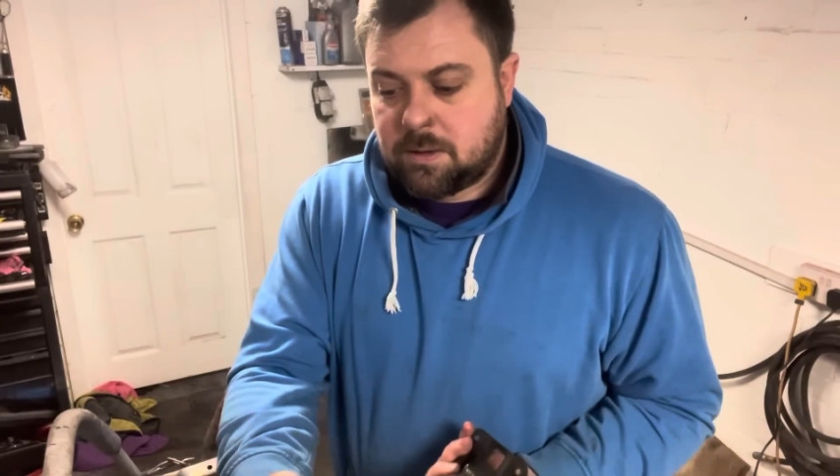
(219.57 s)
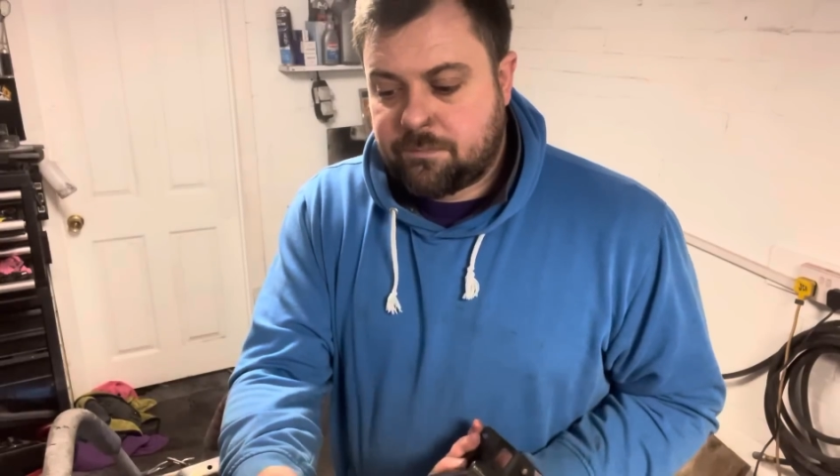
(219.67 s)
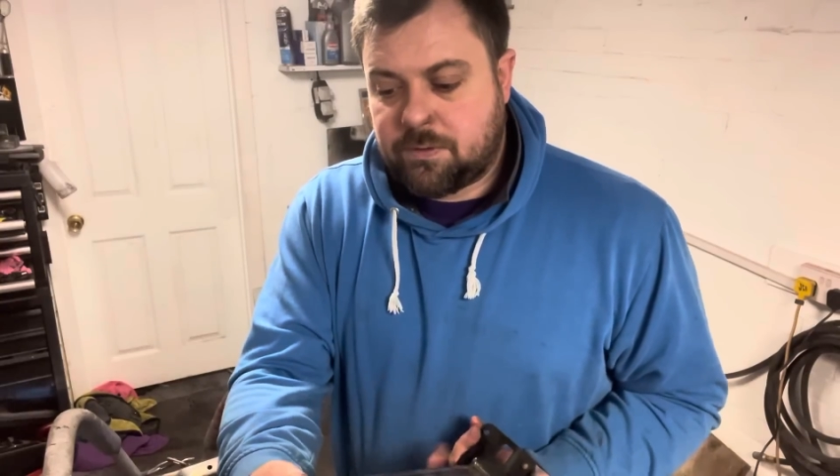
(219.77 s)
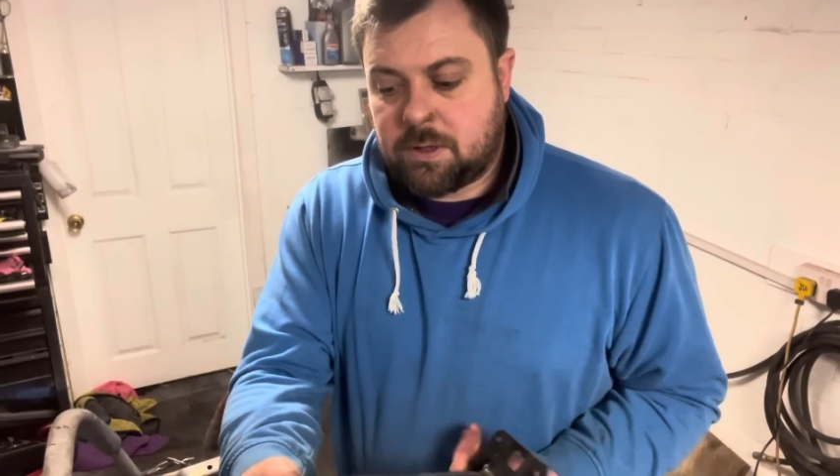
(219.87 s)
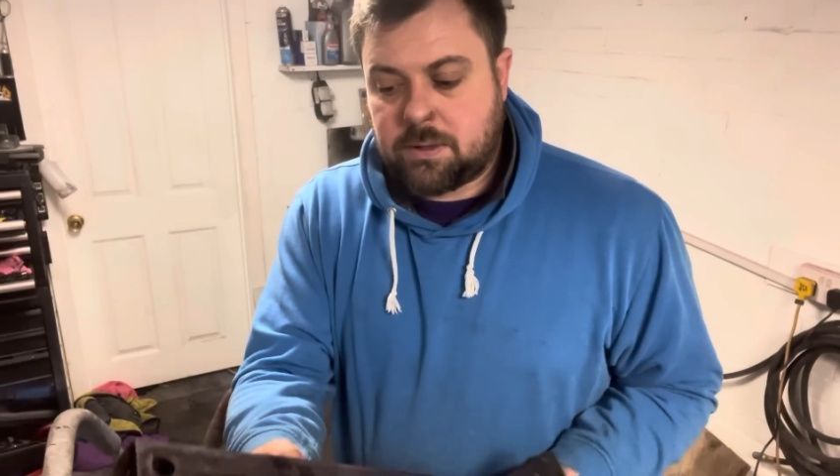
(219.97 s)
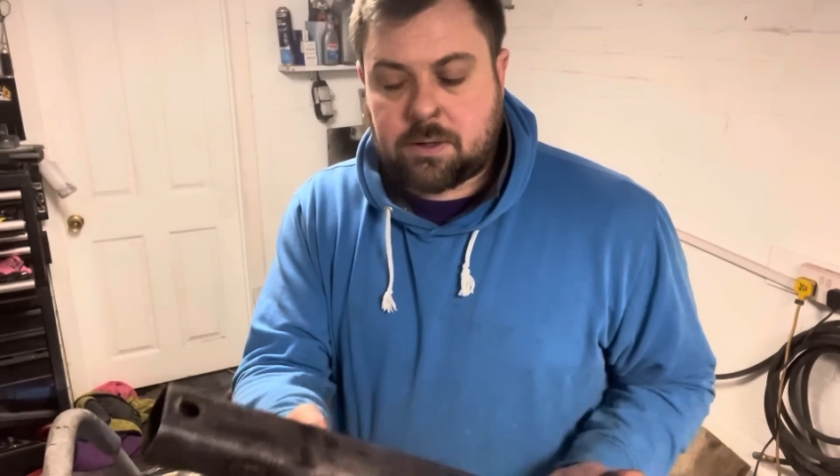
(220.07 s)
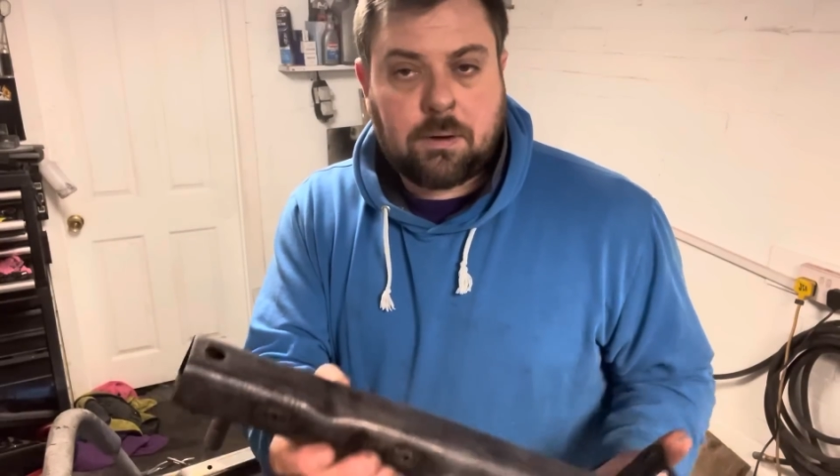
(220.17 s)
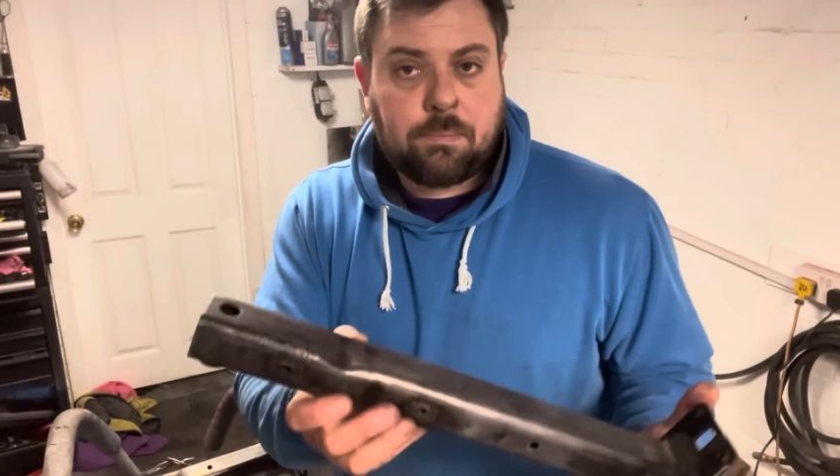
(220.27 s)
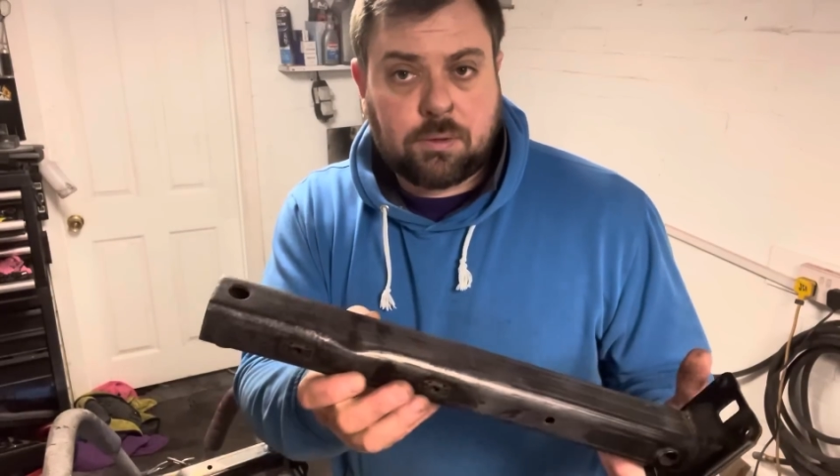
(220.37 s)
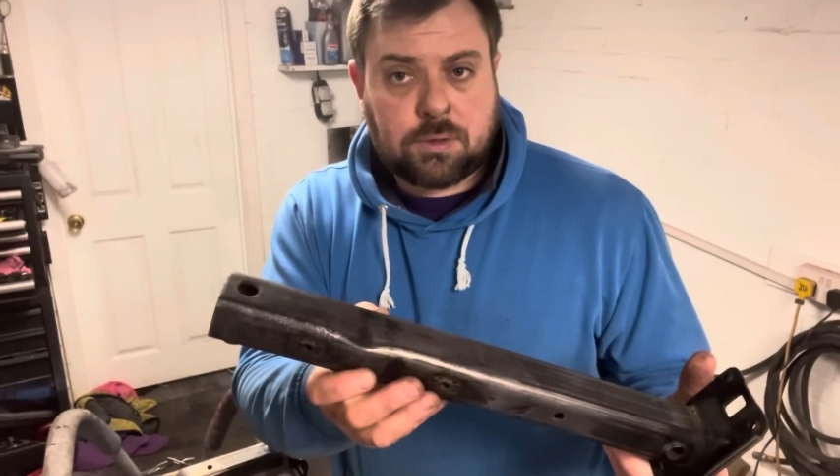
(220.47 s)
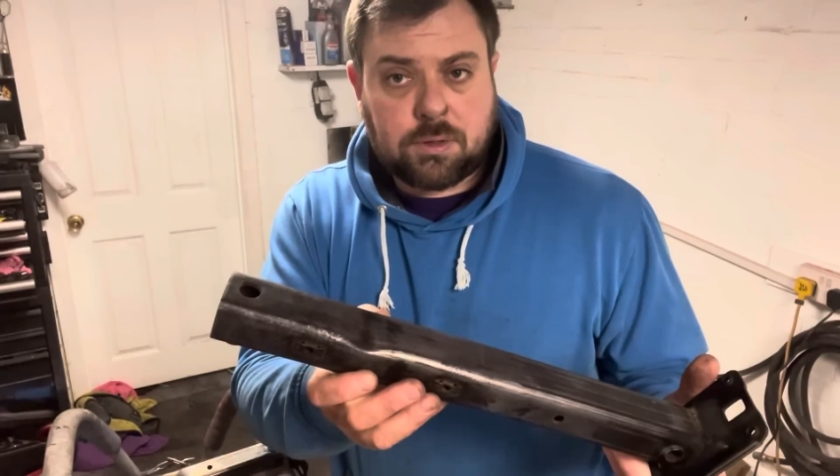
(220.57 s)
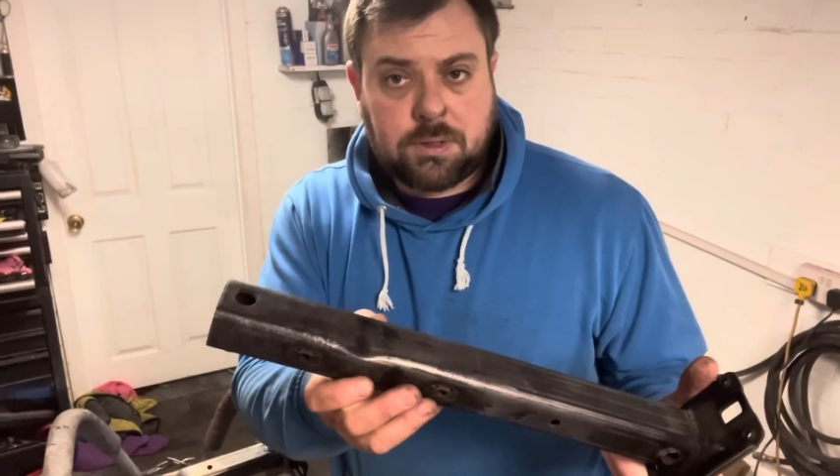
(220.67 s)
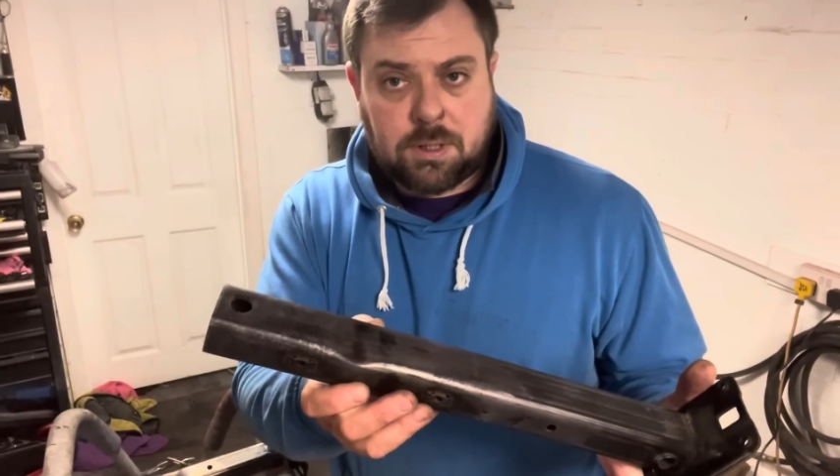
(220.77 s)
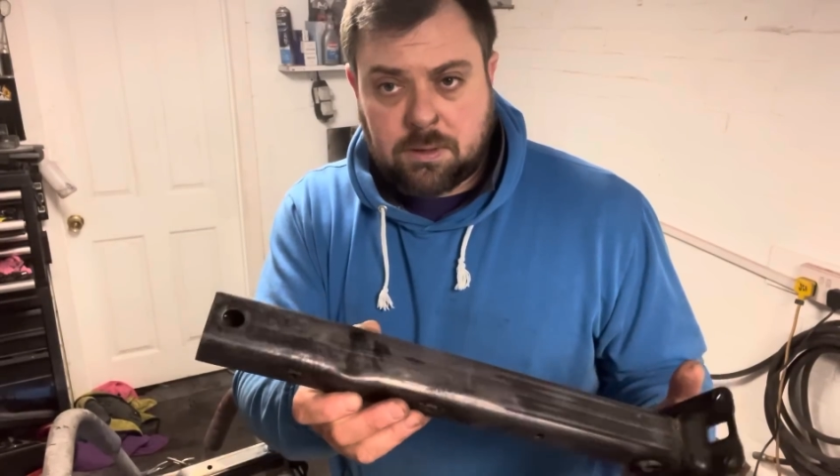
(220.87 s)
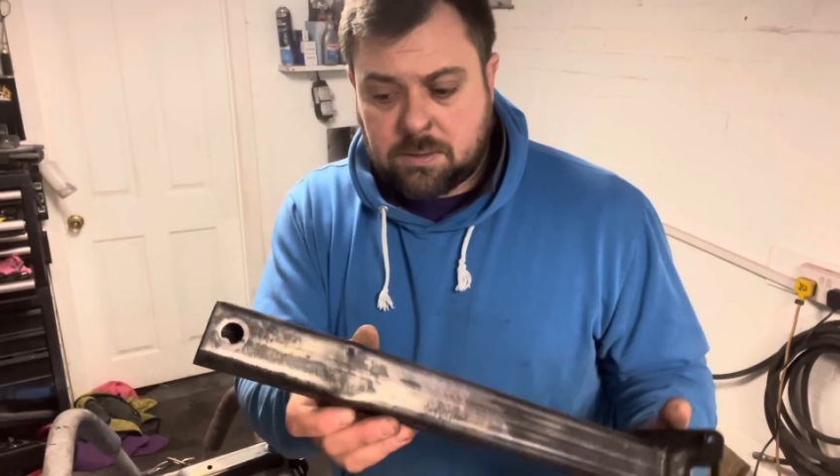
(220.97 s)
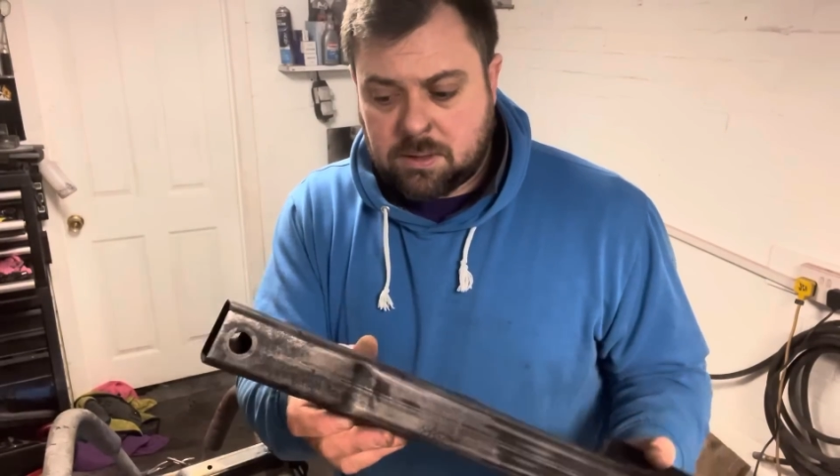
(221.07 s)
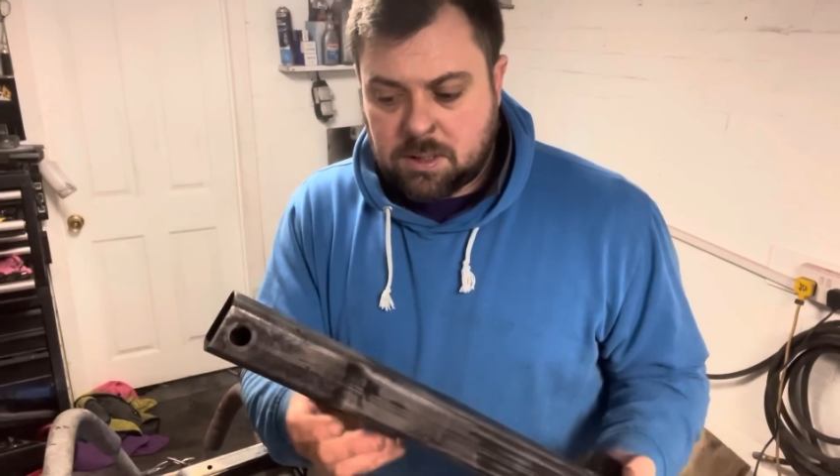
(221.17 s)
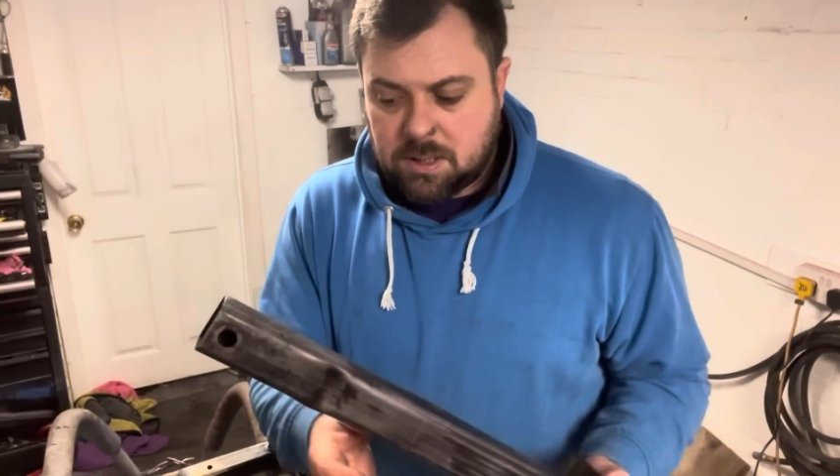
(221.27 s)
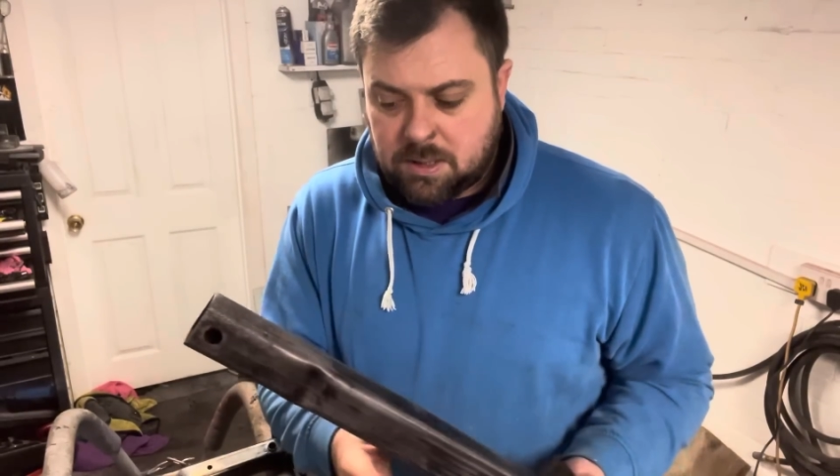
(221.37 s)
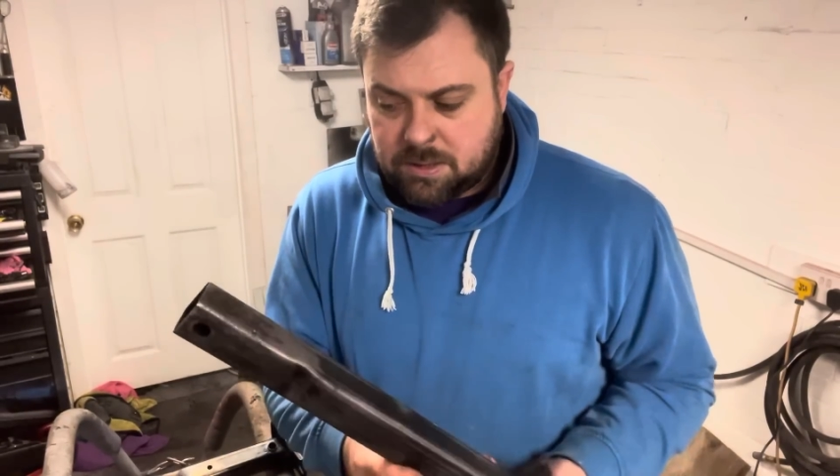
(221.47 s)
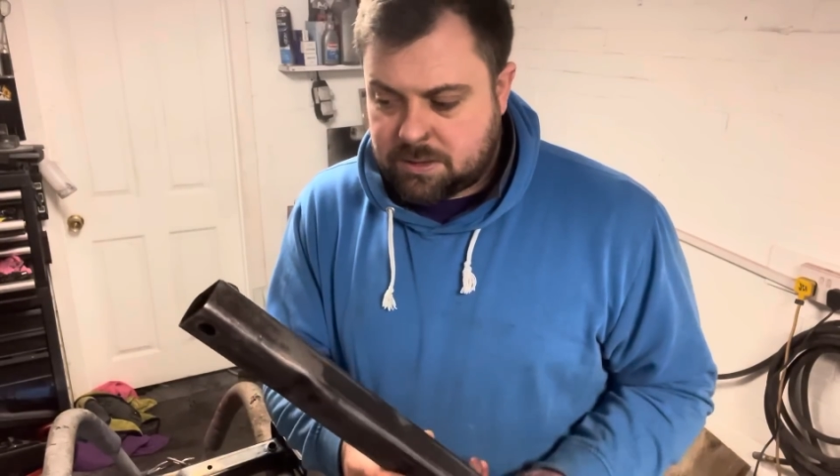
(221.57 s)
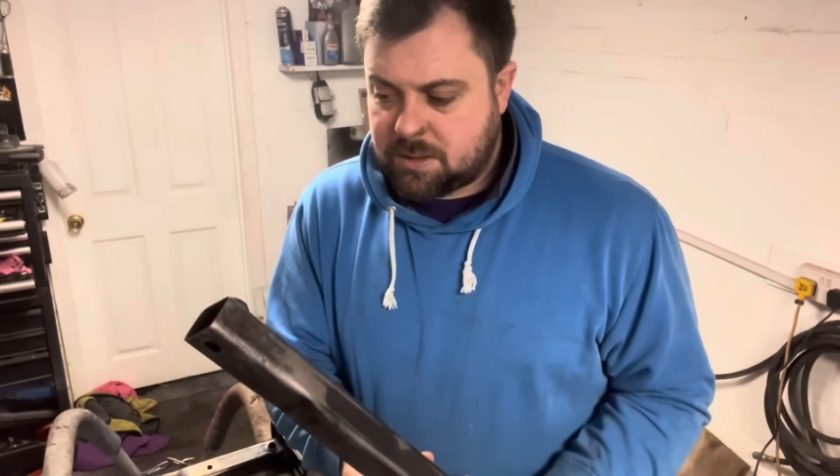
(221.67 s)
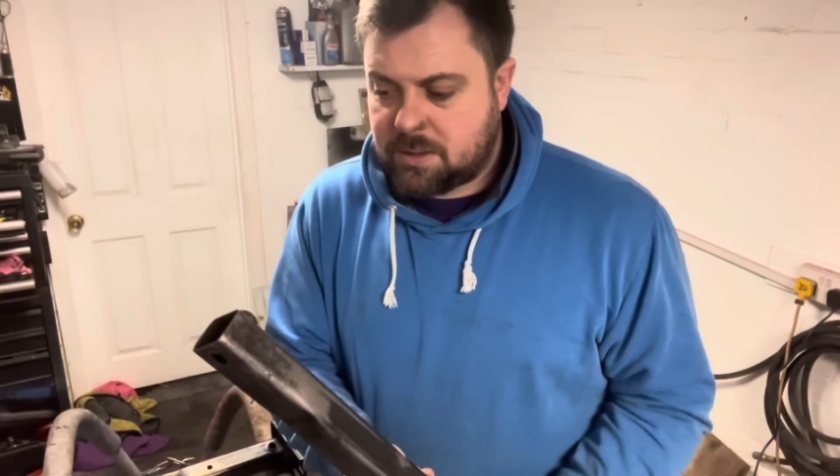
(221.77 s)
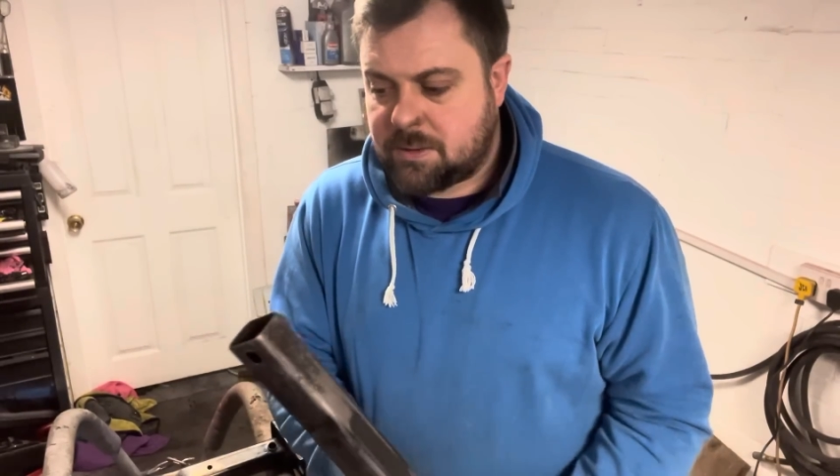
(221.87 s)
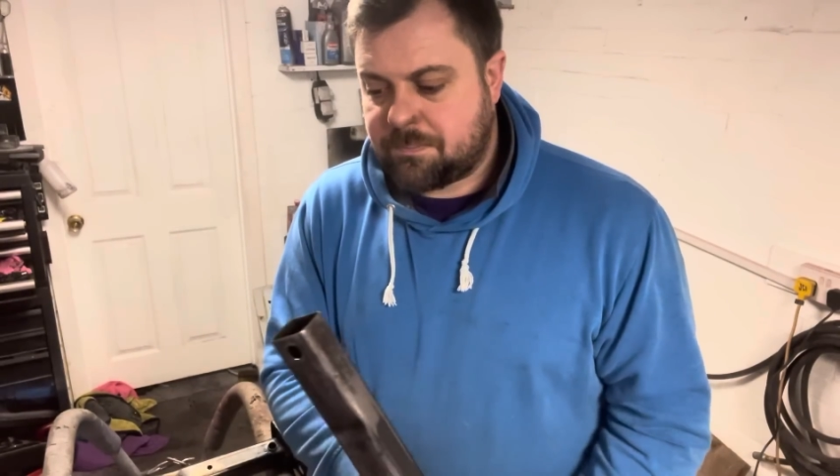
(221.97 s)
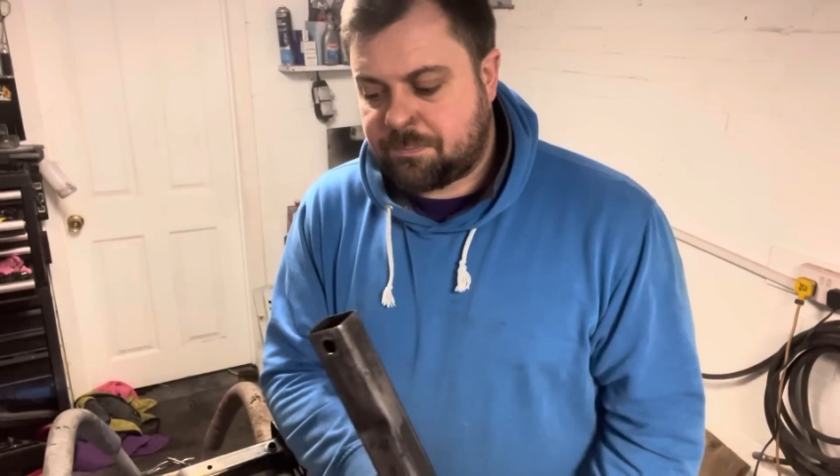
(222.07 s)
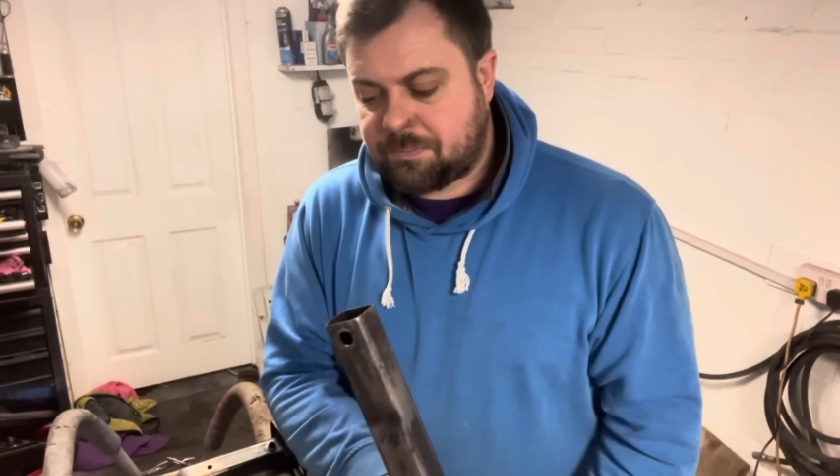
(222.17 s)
for crumple zones. So